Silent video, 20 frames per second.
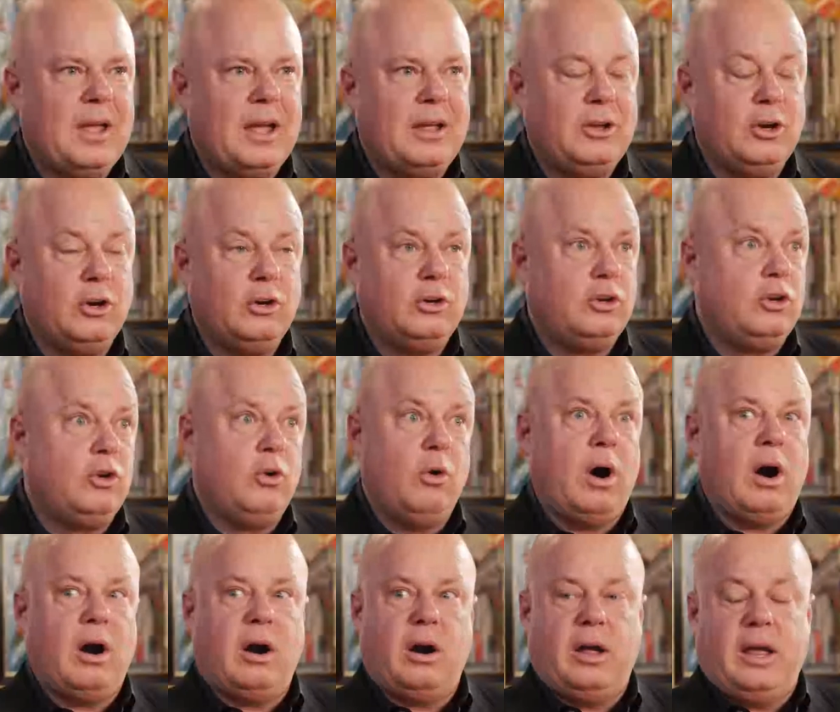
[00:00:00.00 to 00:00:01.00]
You
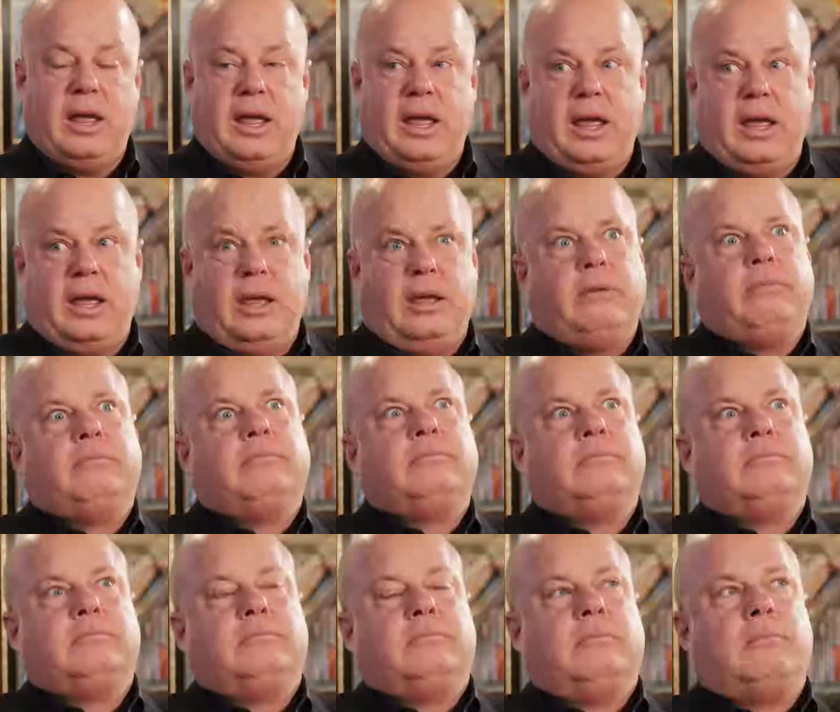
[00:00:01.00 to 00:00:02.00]
are a
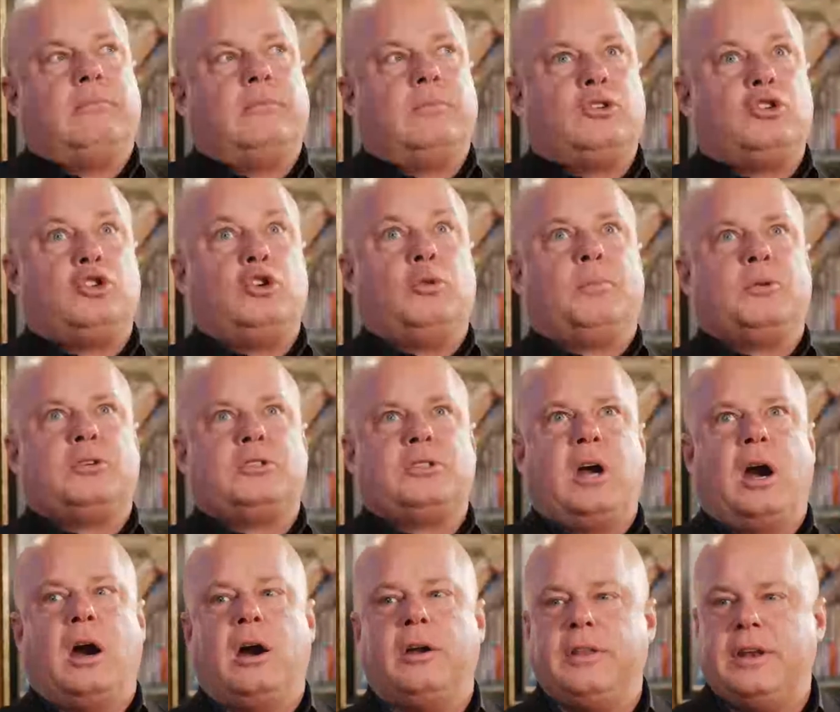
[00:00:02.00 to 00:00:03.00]

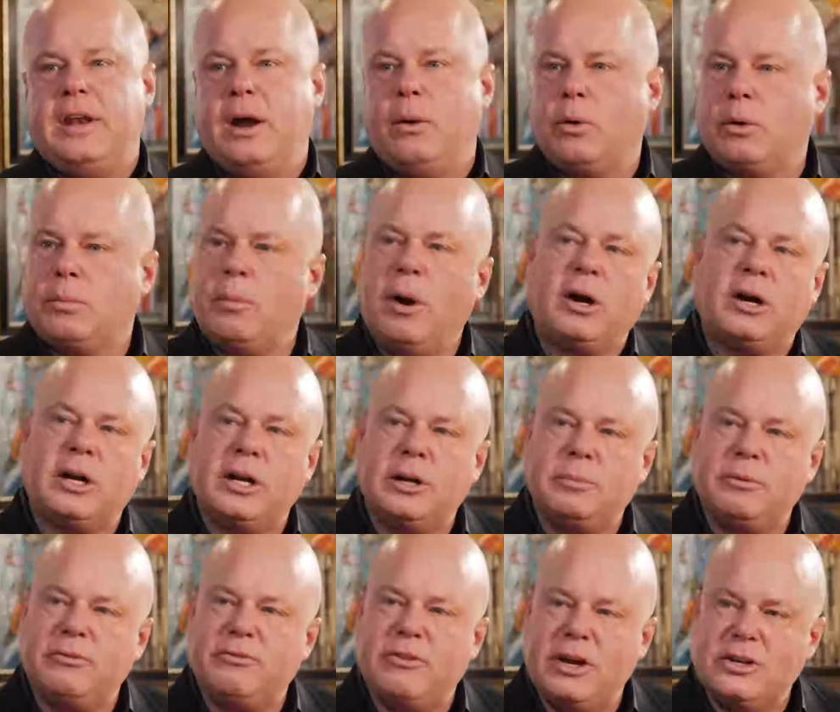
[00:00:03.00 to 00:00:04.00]
superstar in the network marketing
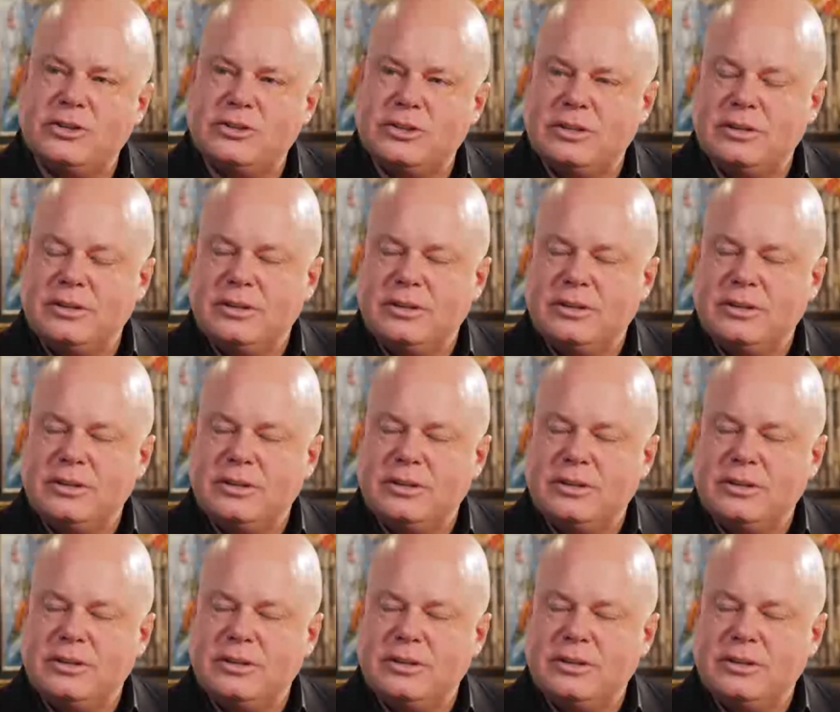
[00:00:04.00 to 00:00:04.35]
profession.